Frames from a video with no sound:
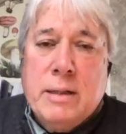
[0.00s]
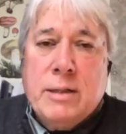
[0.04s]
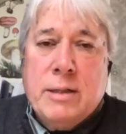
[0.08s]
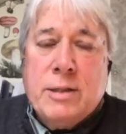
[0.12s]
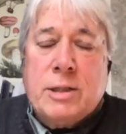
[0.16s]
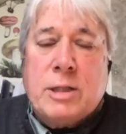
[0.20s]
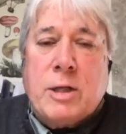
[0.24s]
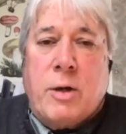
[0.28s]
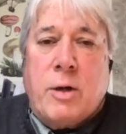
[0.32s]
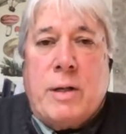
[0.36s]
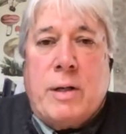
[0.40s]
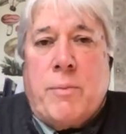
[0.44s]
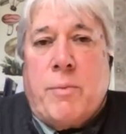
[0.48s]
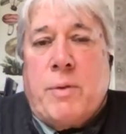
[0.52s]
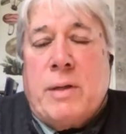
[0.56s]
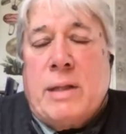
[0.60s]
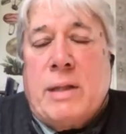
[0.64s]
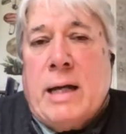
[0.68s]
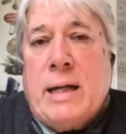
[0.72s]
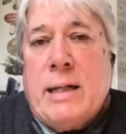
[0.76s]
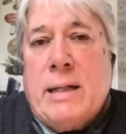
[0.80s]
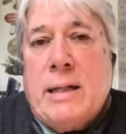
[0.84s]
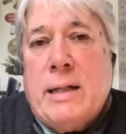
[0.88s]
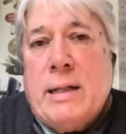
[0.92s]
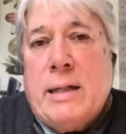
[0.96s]
So anyway,
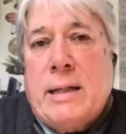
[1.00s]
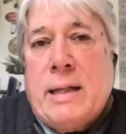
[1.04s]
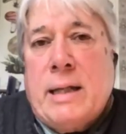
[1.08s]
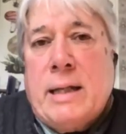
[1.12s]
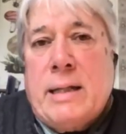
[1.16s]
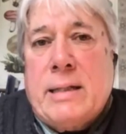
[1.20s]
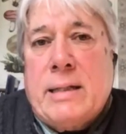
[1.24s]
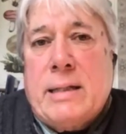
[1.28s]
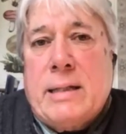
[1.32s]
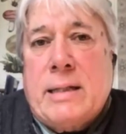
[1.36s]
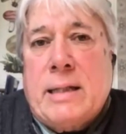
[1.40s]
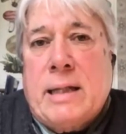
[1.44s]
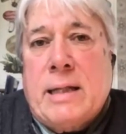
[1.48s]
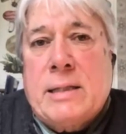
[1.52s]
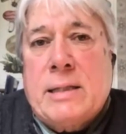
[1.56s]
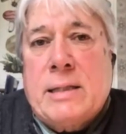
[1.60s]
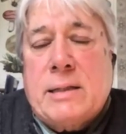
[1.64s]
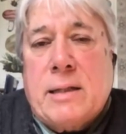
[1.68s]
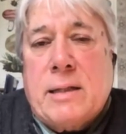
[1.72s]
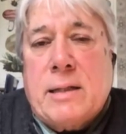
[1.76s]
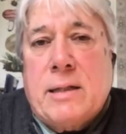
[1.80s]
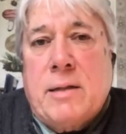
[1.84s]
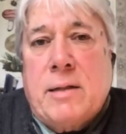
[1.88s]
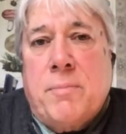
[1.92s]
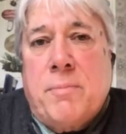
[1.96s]
that that that's
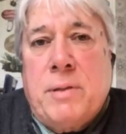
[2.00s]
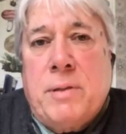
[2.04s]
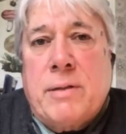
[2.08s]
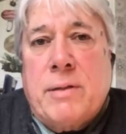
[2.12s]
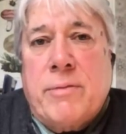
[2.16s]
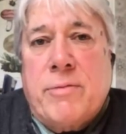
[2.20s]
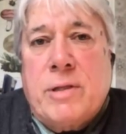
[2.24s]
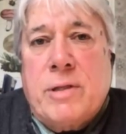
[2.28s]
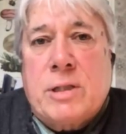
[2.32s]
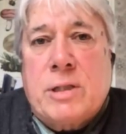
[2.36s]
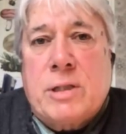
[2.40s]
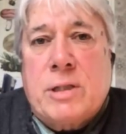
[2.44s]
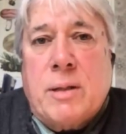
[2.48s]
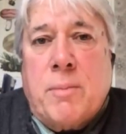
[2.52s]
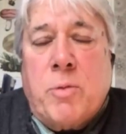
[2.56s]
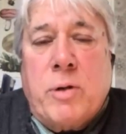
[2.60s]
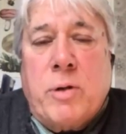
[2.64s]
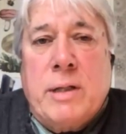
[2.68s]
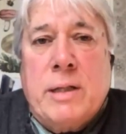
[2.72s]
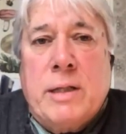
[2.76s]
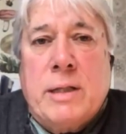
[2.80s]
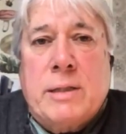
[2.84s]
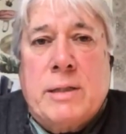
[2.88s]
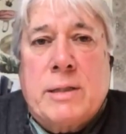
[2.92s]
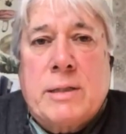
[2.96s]
a bit of the
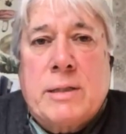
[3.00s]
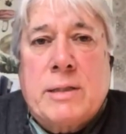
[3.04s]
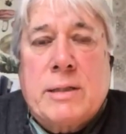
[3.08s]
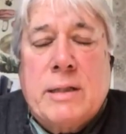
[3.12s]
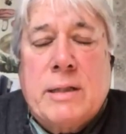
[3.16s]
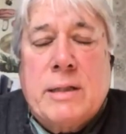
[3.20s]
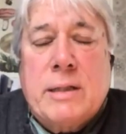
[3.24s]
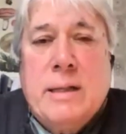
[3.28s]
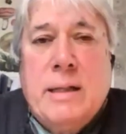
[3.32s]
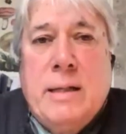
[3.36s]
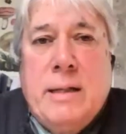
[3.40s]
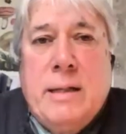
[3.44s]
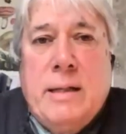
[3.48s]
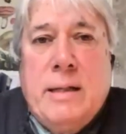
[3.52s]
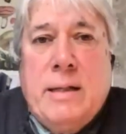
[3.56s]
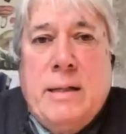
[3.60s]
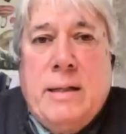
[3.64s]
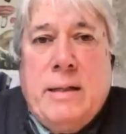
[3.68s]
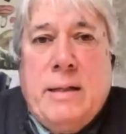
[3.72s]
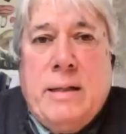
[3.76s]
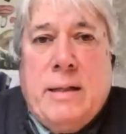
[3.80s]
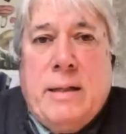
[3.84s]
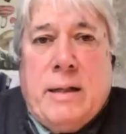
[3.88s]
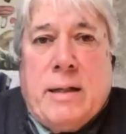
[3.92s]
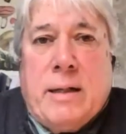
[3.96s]
summary. It's
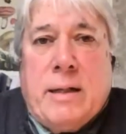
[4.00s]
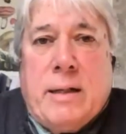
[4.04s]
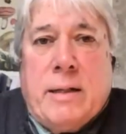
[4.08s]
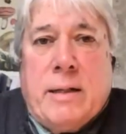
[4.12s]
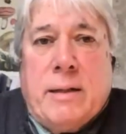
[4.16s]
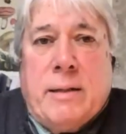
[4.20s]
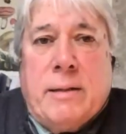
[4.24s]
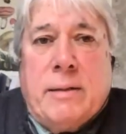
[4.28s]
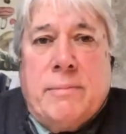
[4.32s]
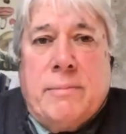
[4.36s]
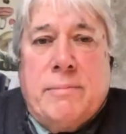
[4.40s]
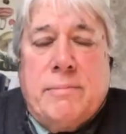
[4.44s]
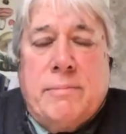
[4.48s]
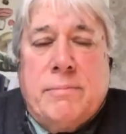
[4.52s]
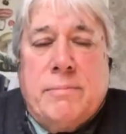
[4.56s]
uh,